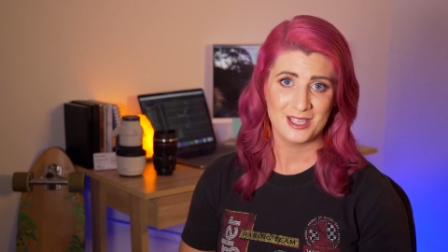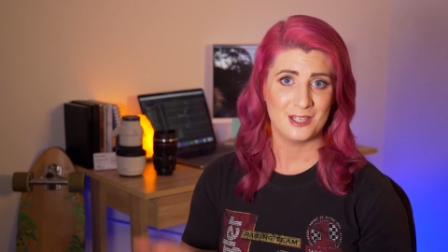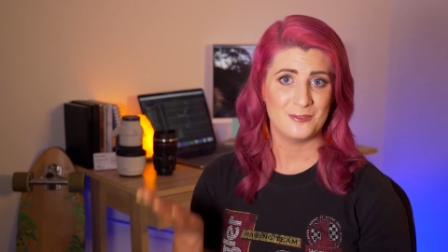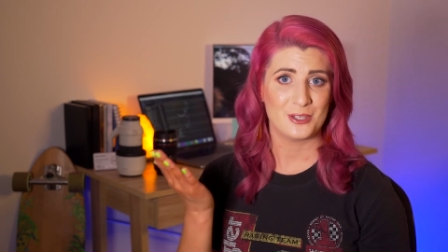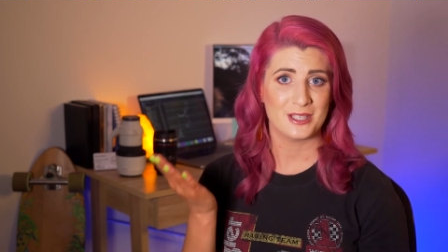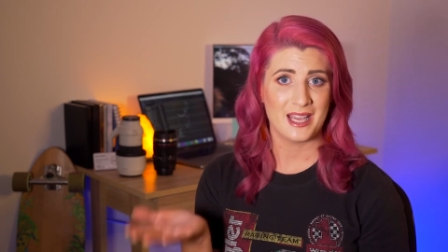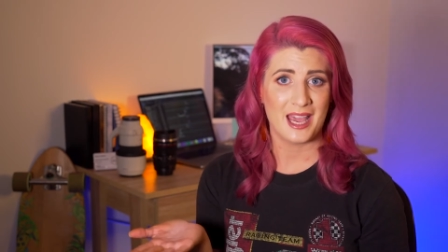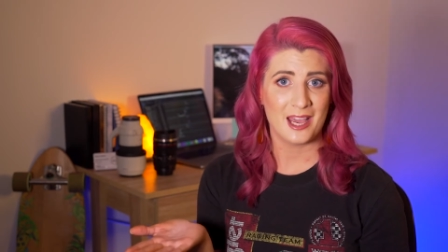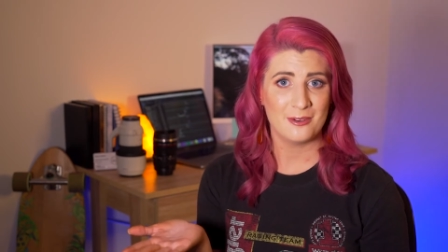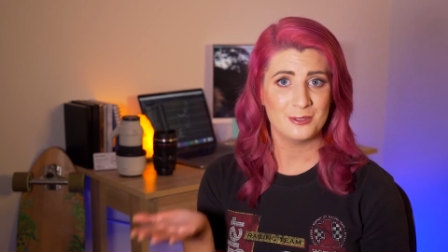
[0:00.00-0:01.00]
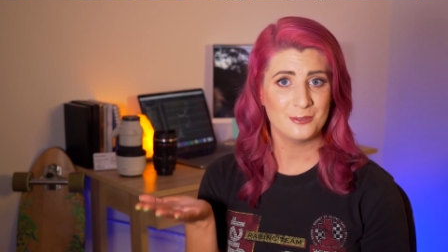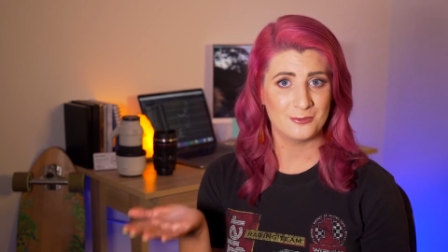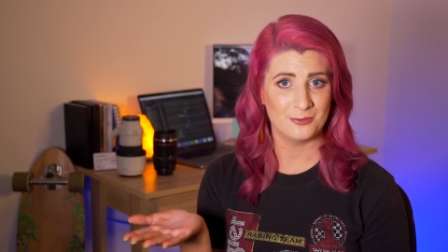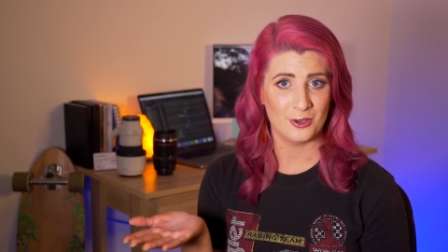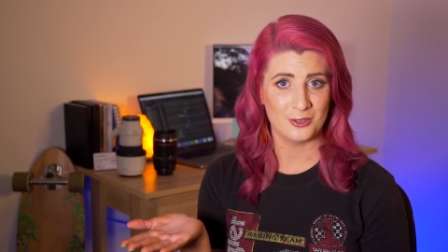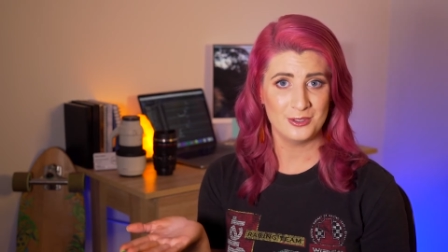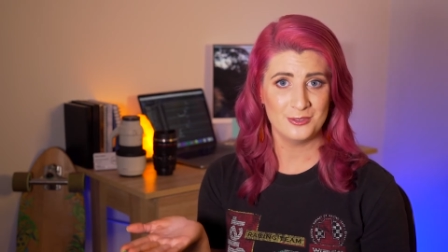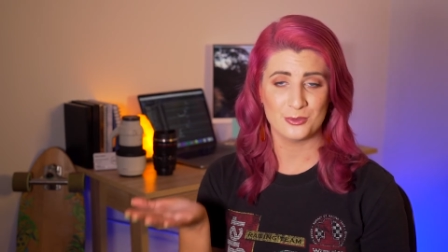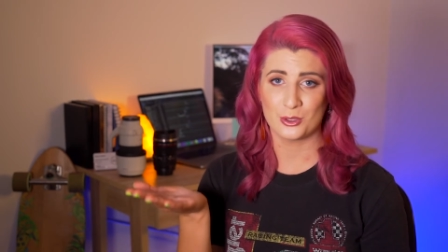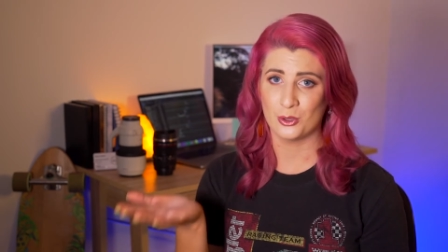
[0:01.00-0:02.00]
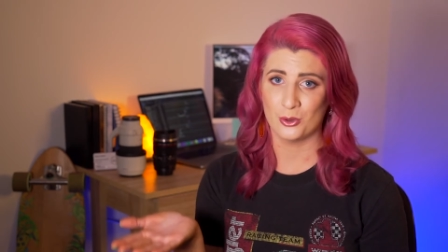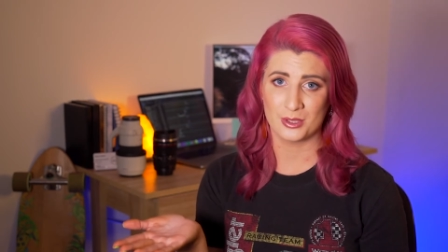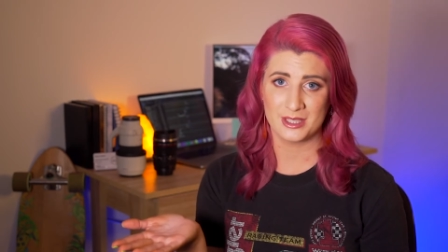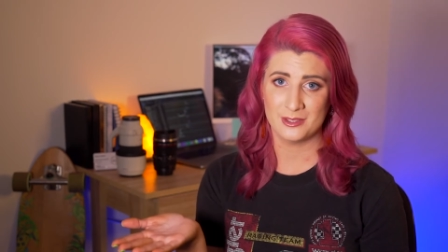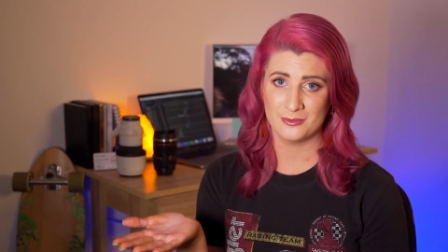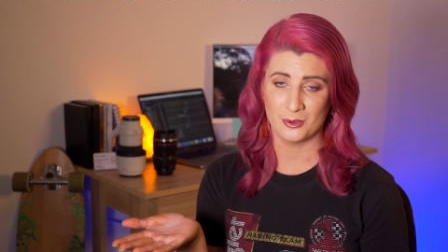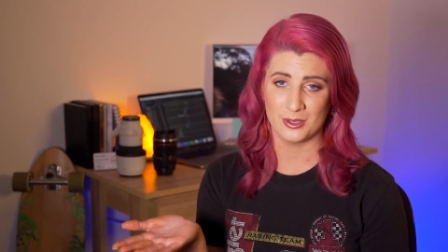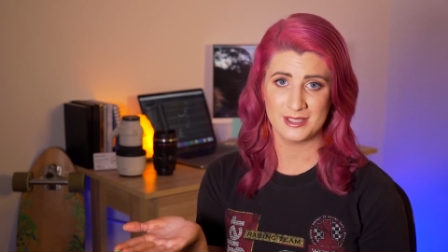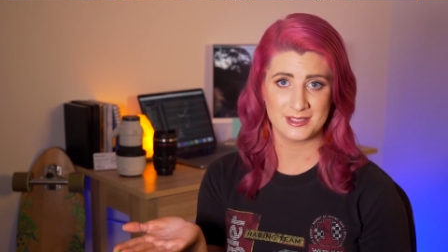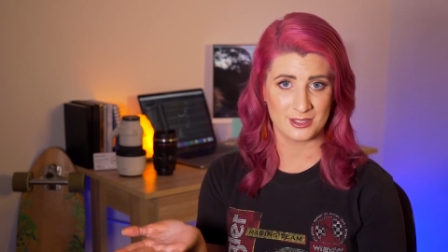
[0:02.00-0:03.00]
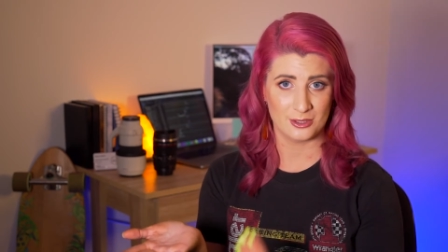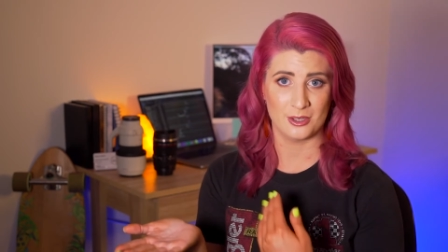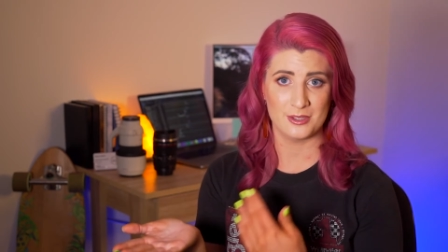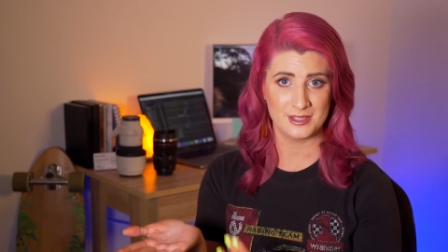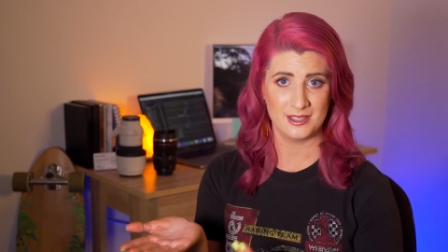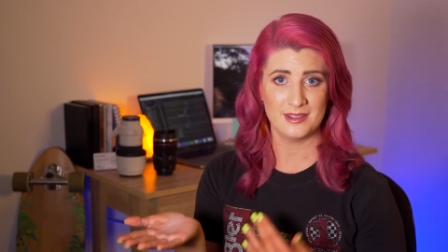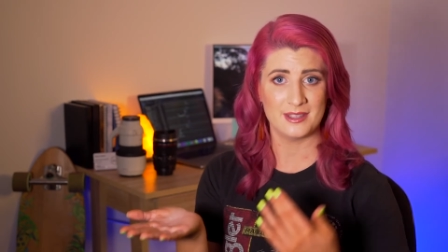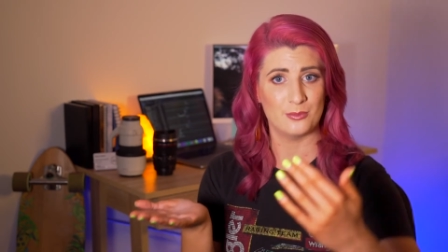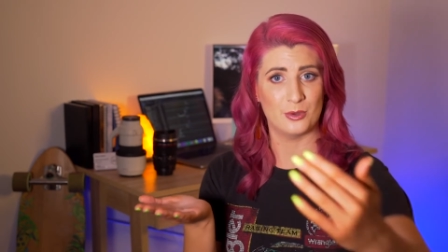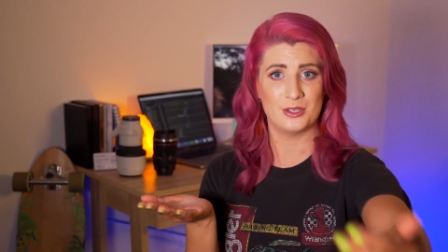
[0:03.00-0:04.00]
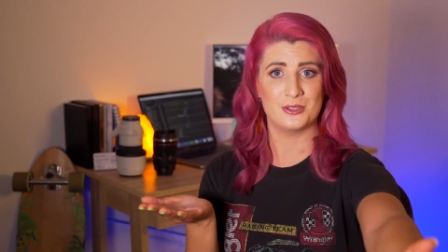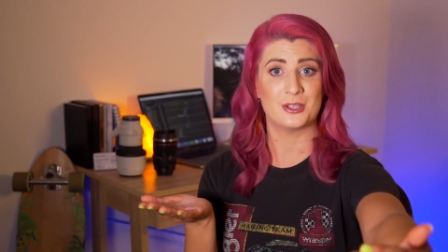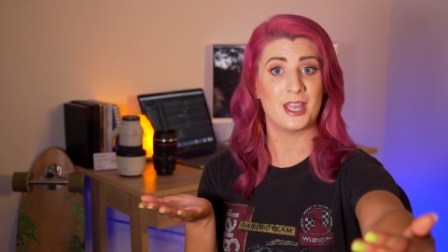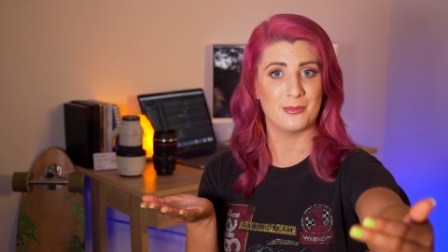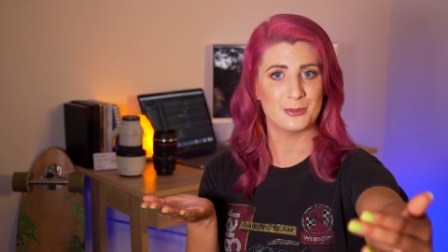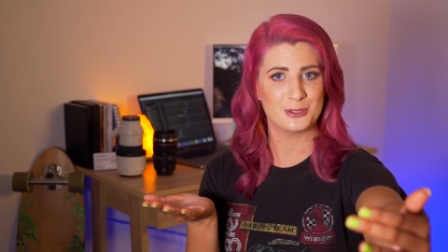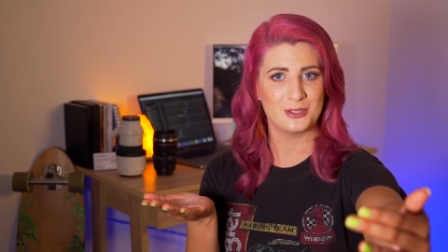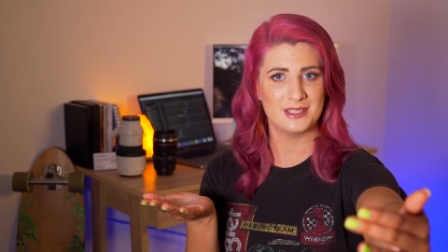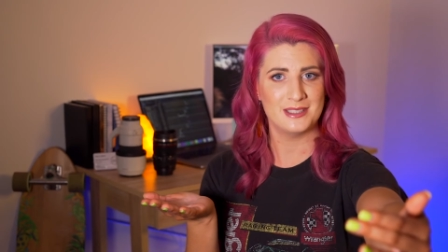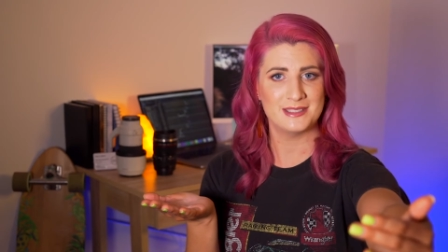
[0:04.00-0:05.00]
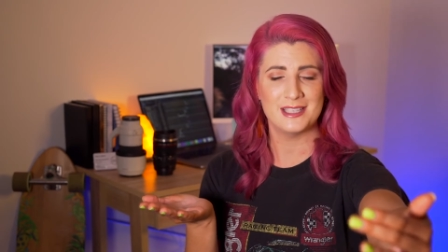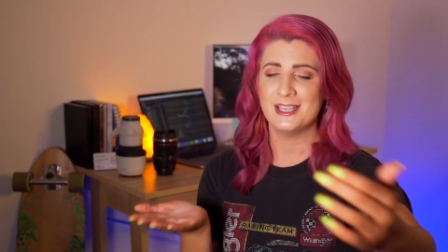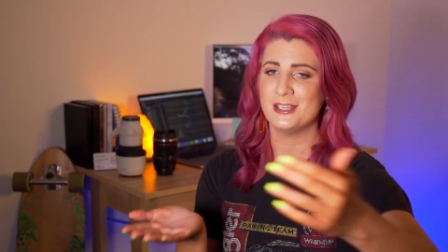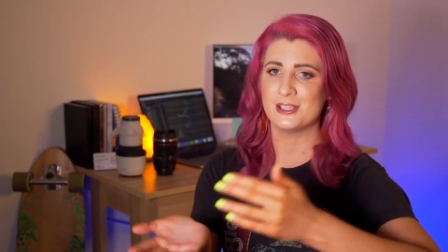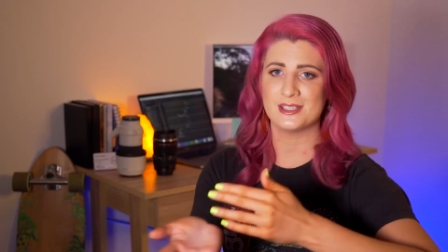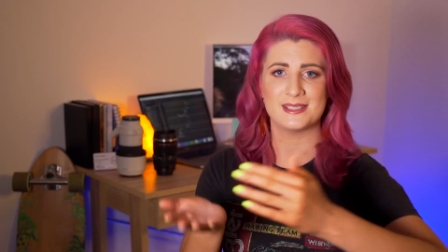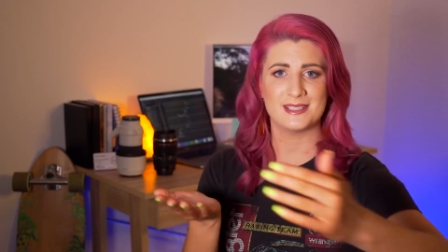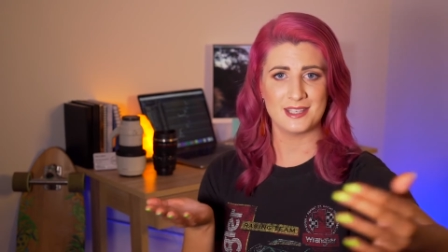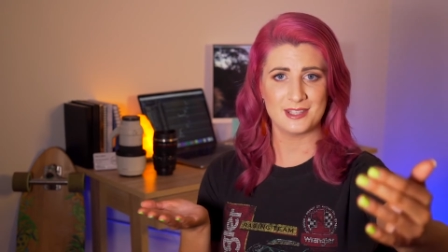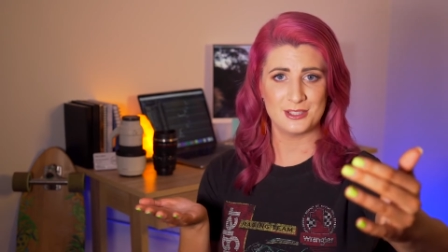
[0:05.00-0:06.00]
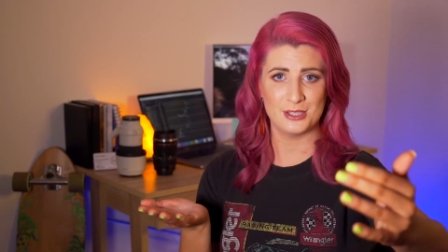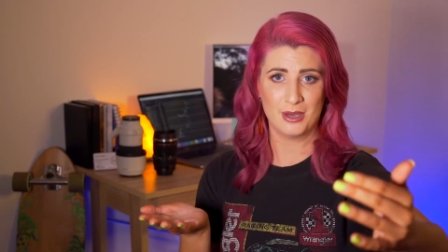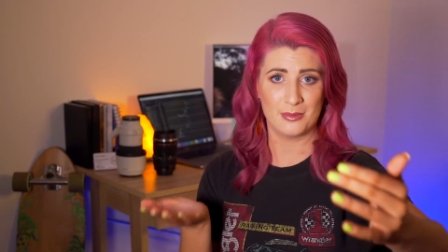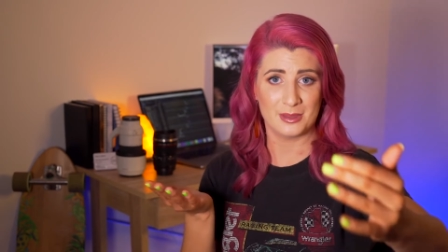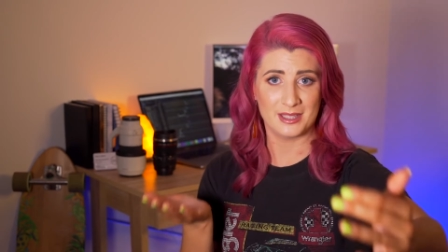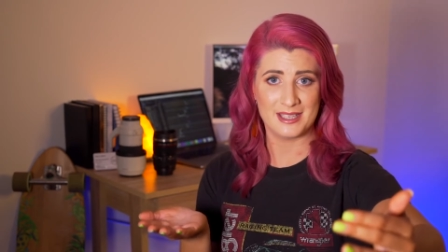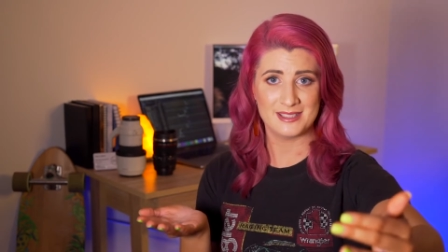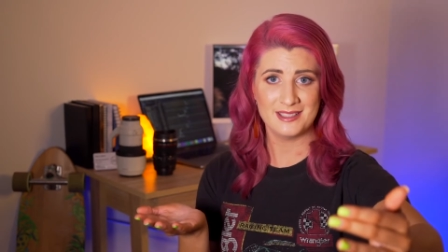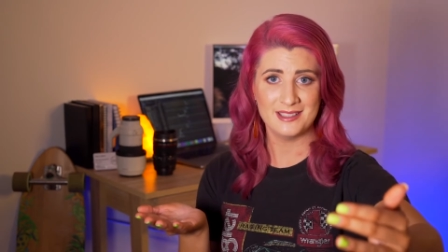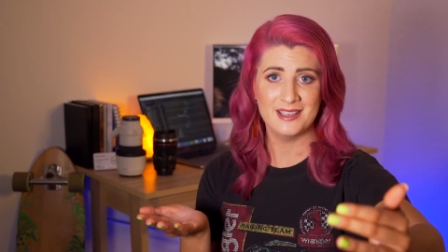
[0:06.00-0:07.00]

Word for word: If you can have your phone recording your voice closer than what your camera shot is, you can sync the two up later